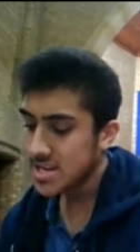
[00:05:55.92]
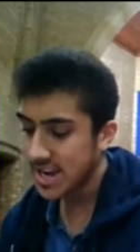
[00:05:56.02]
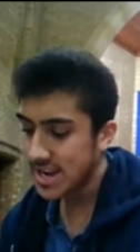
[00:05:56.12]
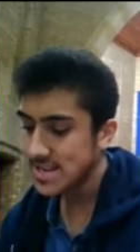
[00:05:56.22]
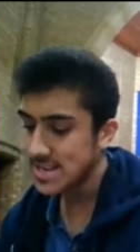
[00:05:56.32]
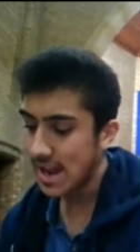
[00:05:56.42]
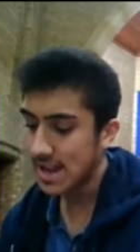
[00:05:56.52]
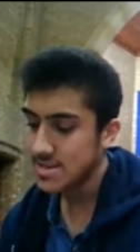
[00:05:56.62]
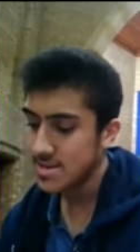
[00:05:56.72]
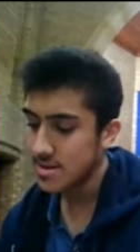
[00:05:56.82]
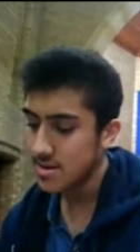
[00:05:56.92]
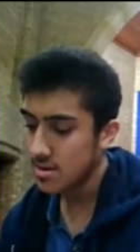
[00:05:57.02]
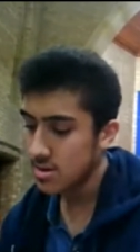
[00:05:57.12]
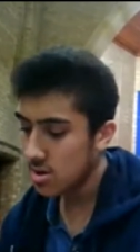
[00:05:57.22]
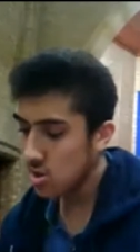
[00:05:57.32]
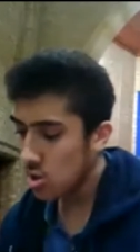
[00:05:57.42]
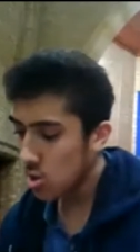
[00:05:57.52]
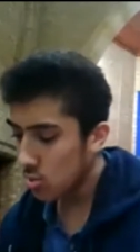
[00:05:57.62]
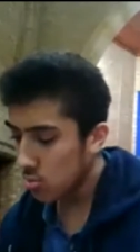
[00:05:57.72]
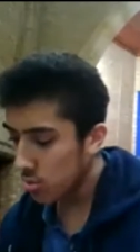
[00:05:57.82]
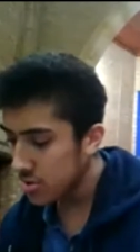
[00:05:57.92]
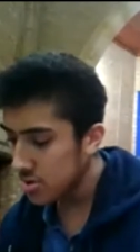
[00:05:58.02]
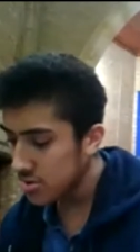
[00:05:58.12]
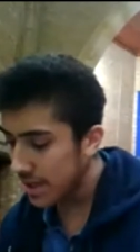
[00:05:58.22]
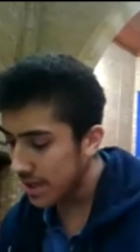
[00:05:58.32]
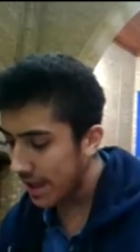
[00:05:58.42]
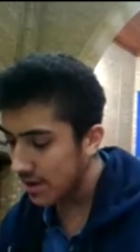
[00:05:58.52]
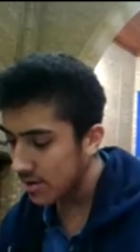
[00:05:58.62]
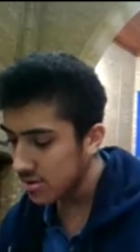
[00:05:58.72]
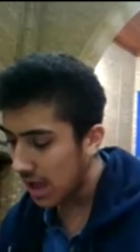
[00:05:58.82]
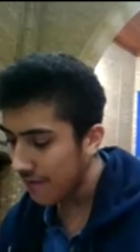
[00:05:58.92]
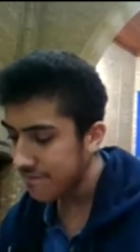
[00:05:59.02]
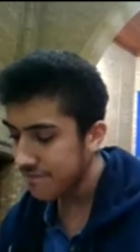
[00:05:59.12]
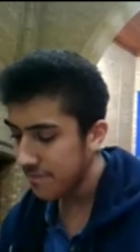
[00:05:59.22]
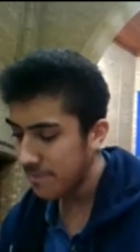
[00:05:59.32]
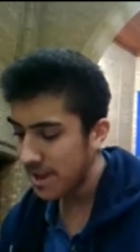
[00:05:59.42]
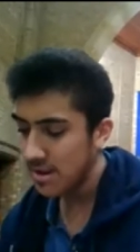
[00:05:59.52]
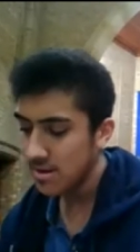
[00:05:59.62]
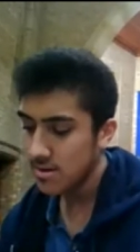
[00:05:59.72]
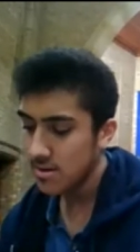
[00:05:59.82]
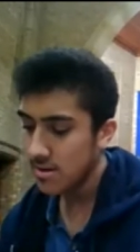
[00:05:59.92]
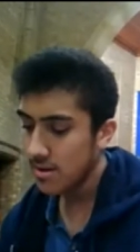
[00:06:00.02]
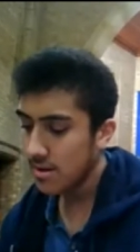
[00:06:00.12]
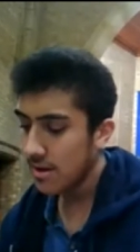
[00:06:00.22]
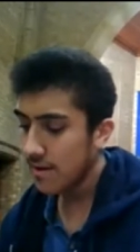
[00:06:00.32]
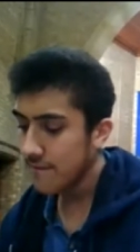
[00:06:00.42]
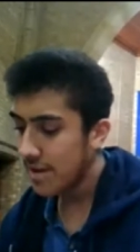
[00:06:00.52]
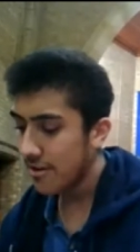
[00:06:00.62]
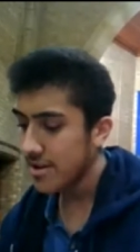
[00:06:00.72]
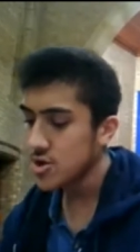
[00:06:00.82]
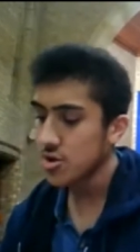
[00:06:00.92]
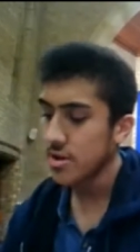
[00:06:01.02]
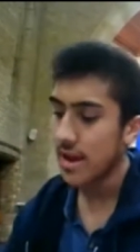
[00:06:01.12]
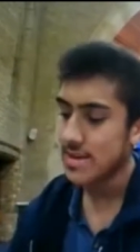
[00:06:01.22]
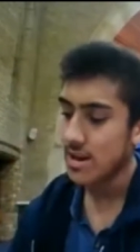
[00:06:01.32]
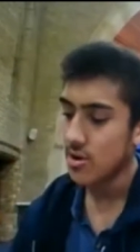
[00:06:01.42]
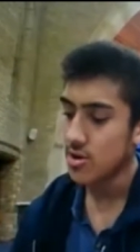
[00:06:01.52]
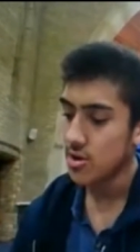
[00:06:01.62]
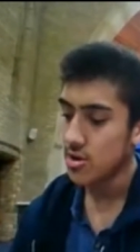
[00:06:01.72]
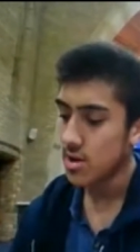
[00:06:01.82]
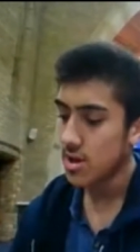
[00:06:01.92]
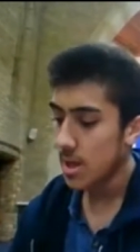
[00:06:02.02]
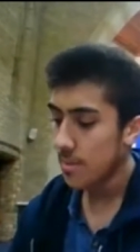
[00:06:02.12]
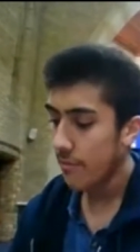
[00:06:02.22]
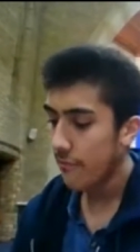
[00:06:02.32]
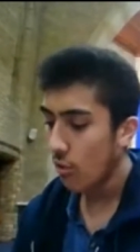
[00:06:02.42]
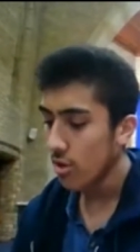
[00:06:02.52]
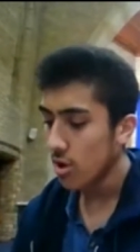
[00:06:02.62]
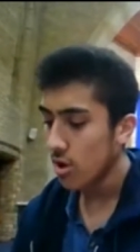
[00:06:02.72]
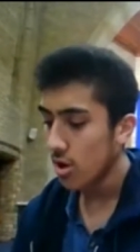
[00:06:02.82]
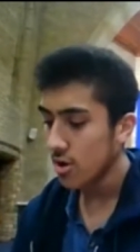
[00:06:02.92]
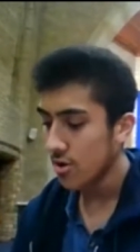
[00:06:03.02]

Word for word: Jesus answered, Will you lay your life for me? Very truly I tell you, before the cock